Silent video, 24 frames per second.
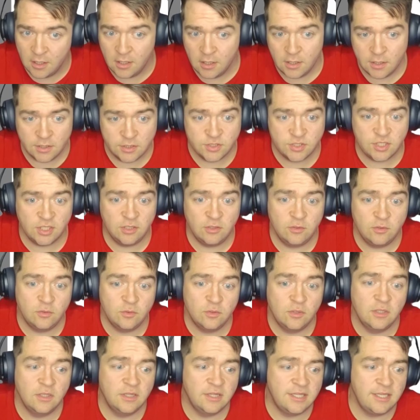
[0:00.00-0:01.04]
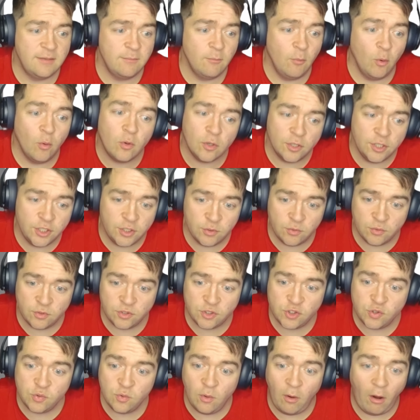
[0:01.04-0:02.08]
So the more you
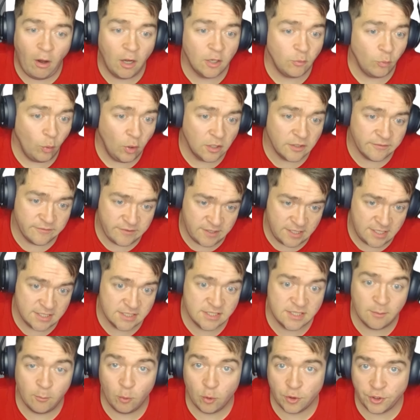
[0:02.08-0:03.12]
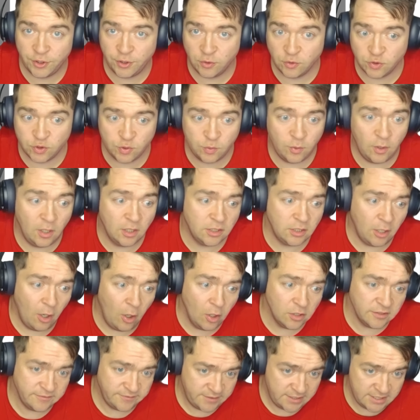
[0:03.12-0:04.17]
do on one of these, the more you'll do on
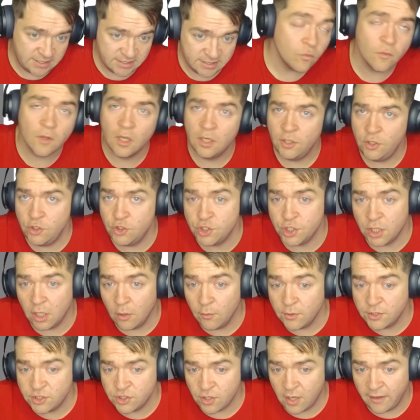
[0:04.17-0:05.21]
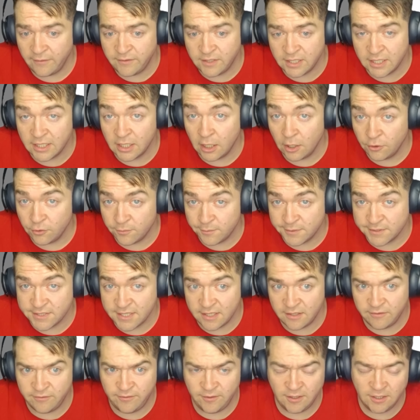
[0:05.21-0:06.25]
all of these. You should always strive to get
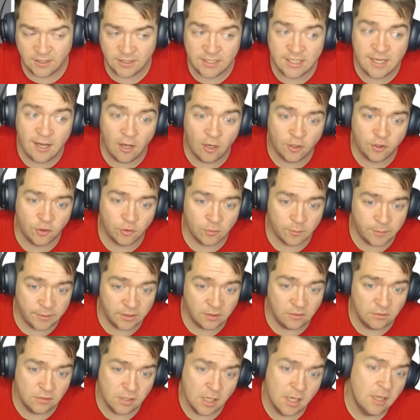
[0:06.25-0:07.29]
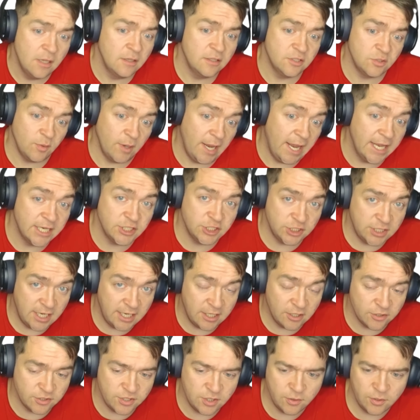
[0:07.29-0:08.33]
100% affinity on your build. That's why
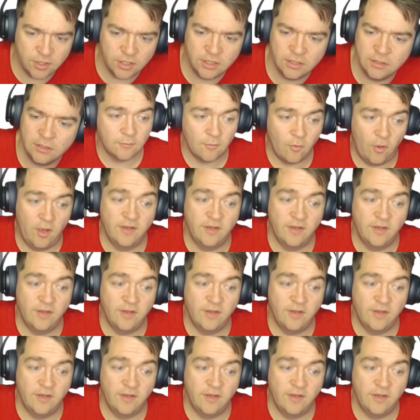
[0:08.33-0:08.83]
agitator's so good.